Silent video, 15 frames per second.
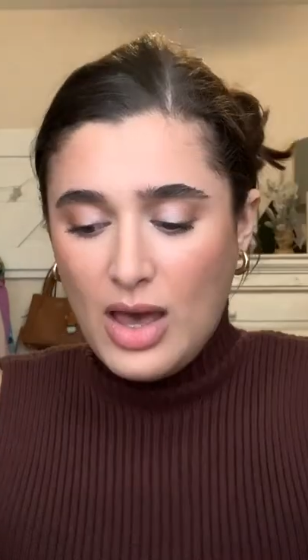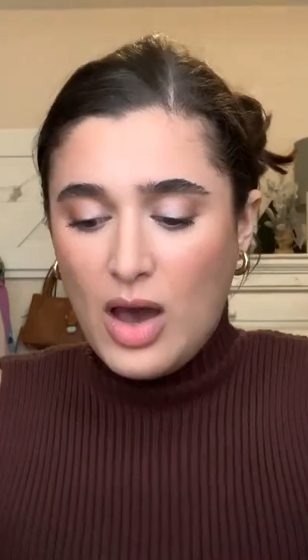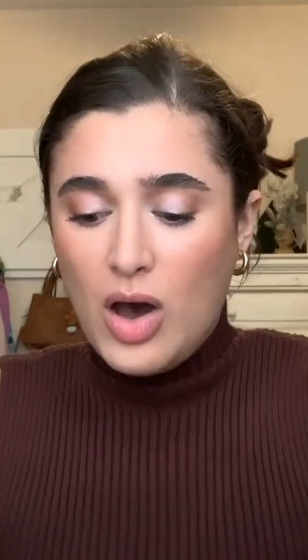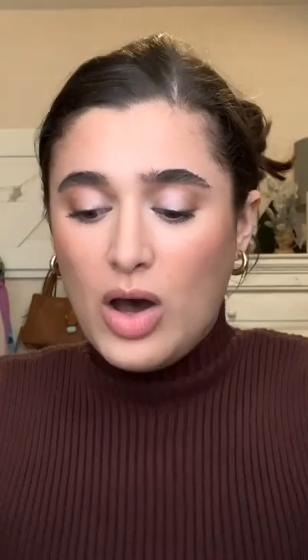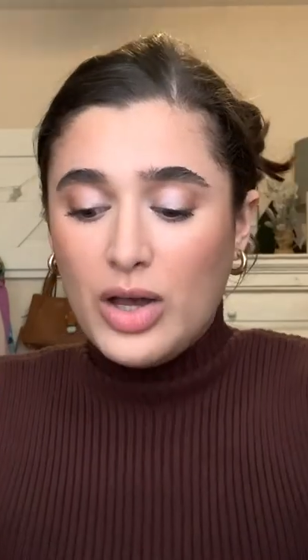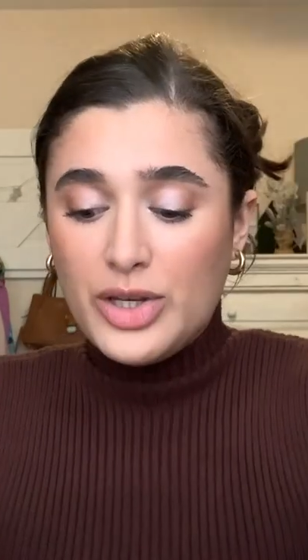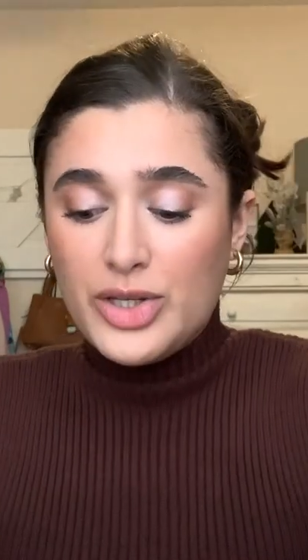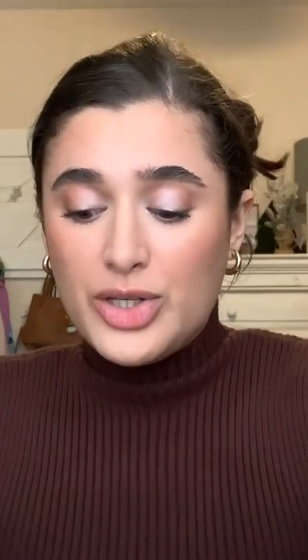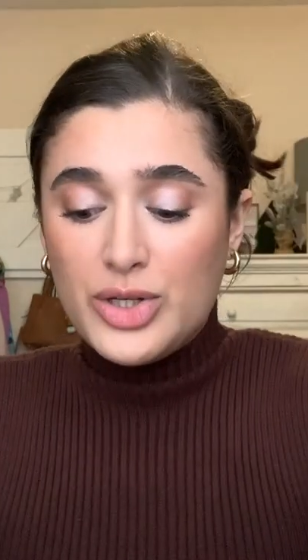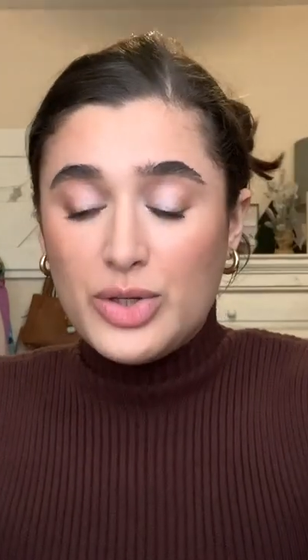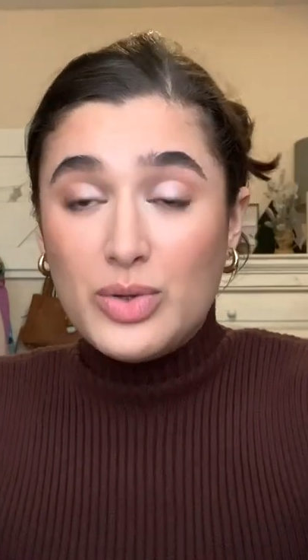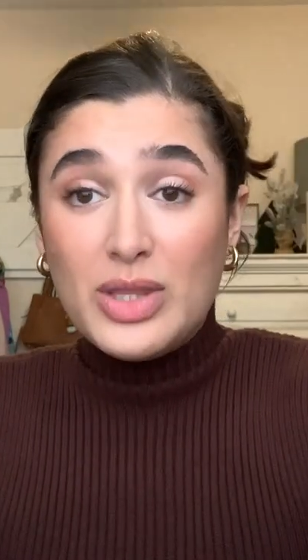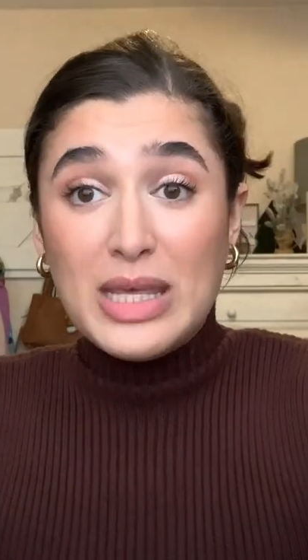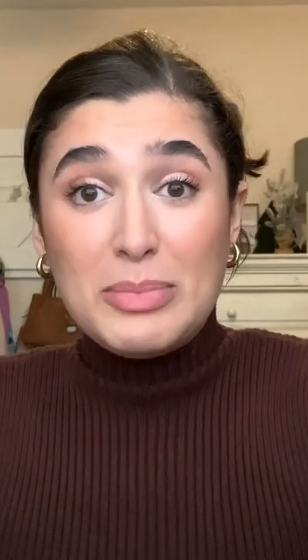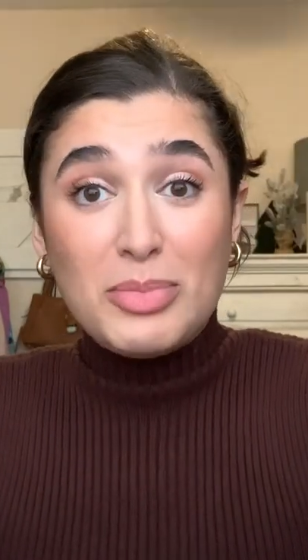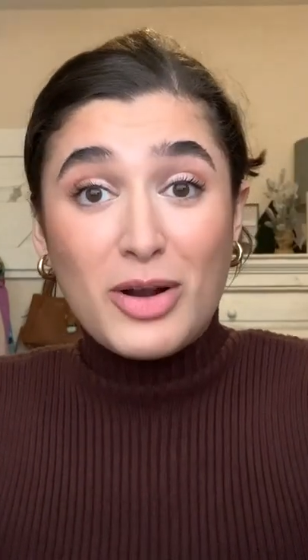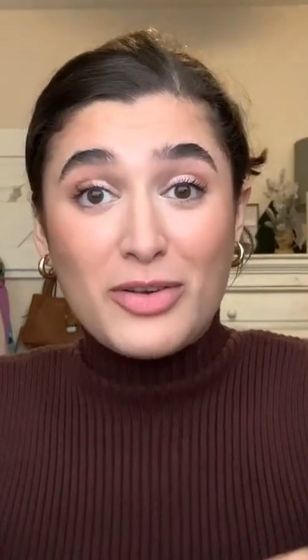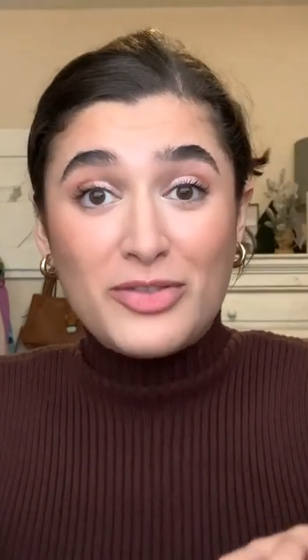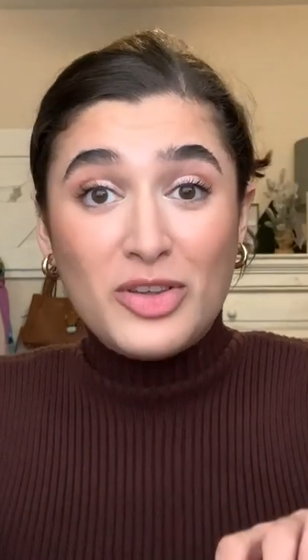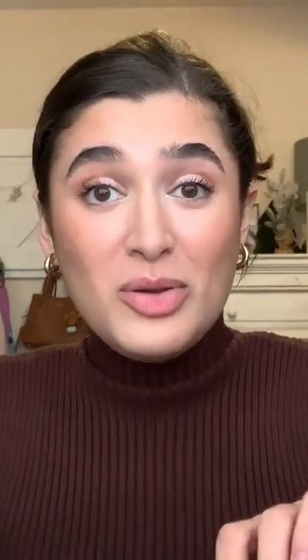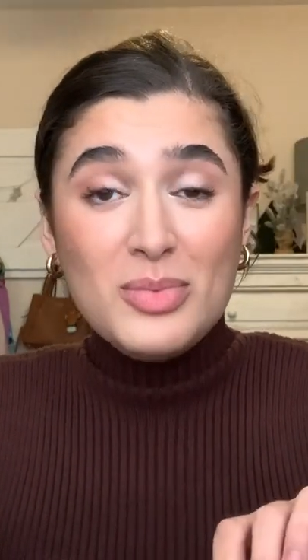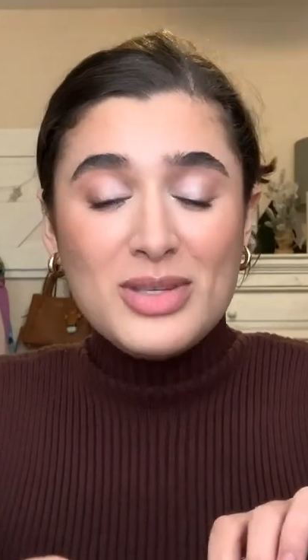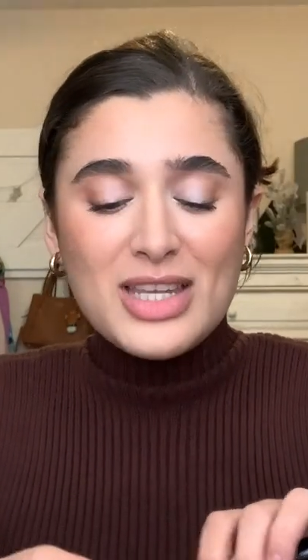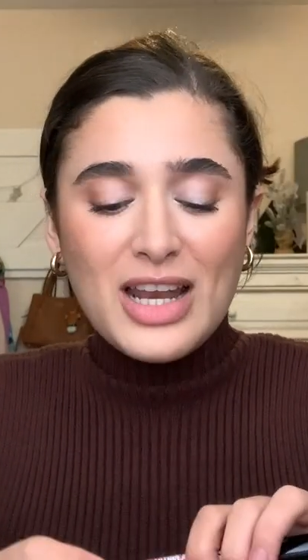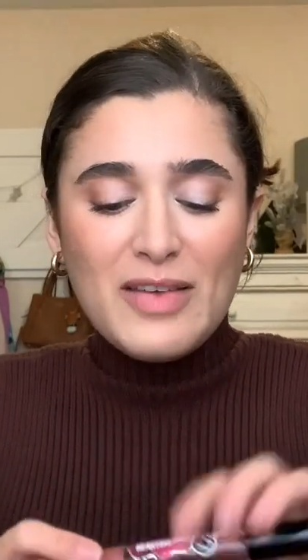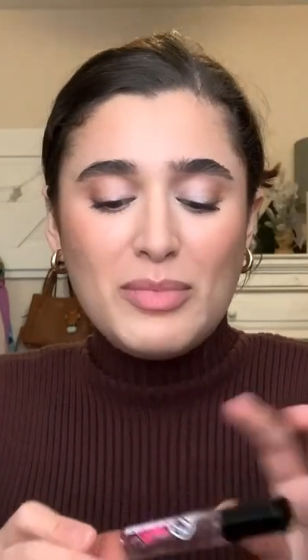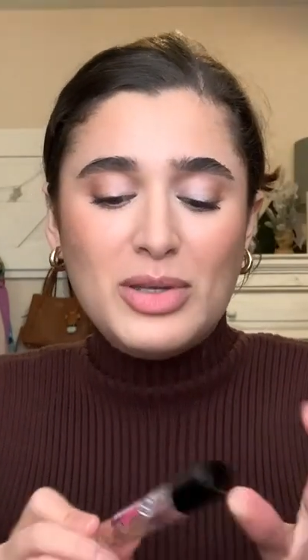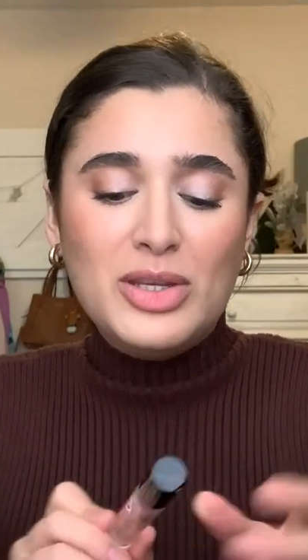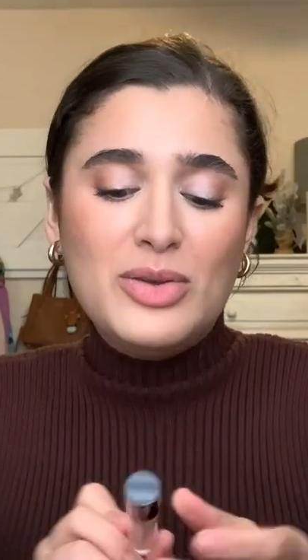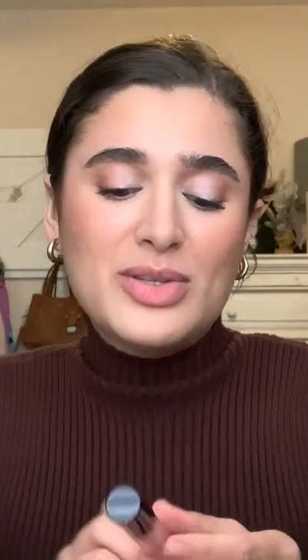On to the perfumes that I've
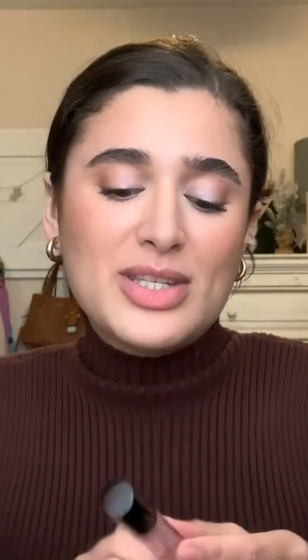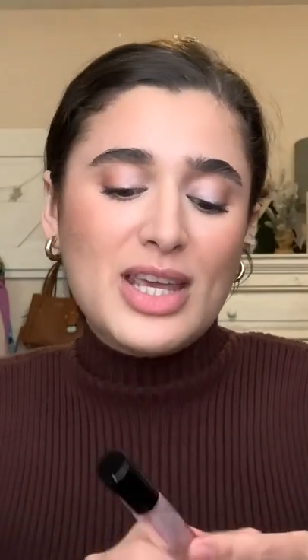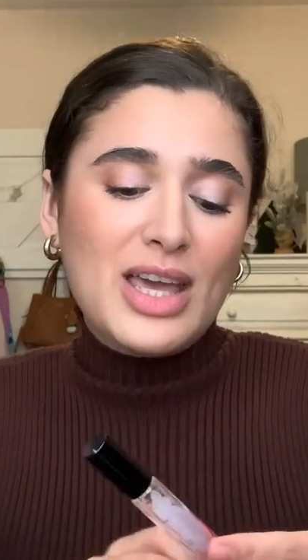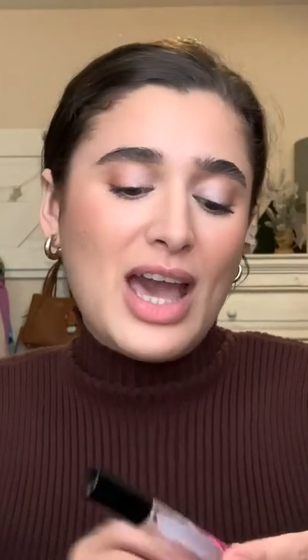been using.